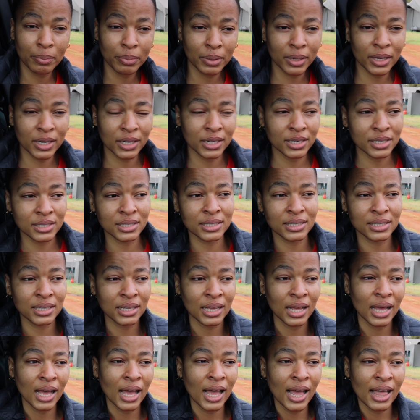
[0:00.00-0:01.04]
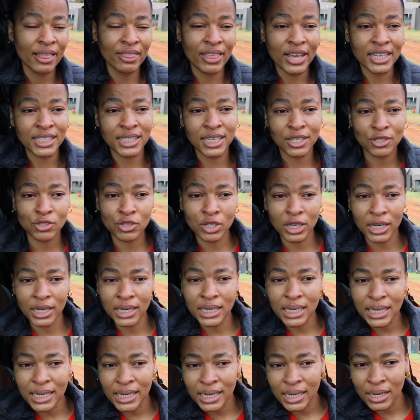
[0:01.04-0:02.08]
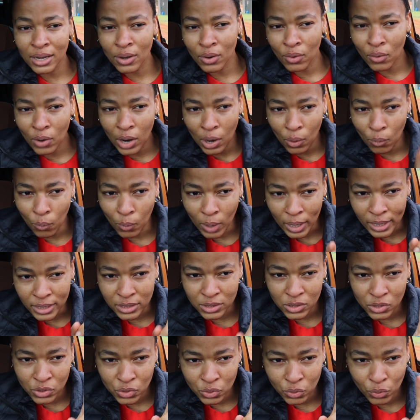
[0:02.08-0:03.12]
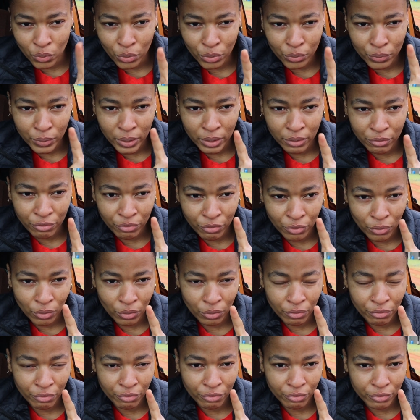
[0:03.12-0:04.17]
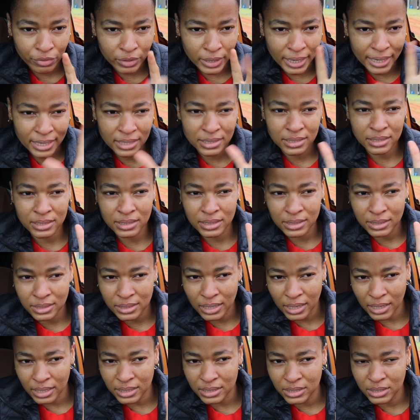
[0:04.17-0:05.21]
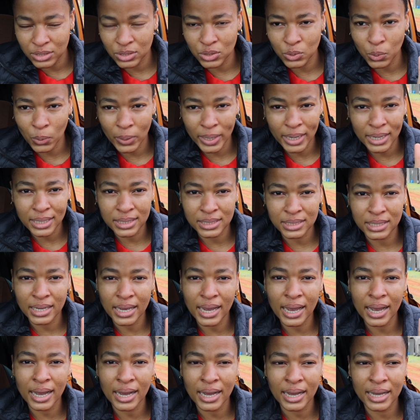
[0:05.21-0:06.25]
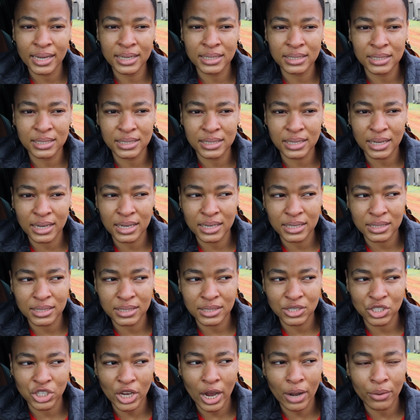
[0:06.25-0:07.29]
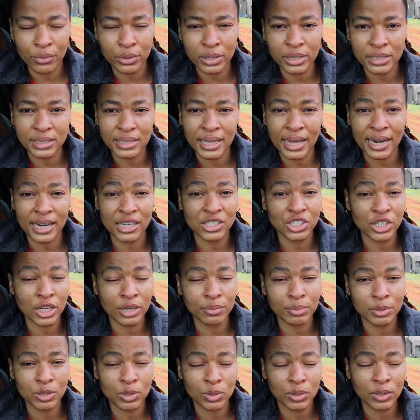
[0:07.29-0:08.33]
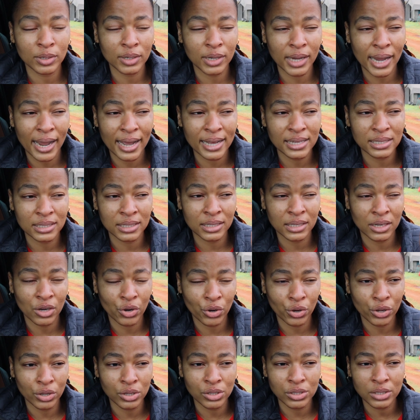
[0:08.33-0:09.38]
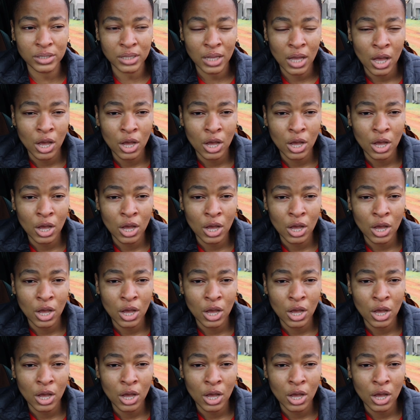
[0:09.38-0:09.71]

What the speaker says: because there's literally 1, 2, 3, 4, like 6 toilets here and 6 showers that are shared between guys and girls.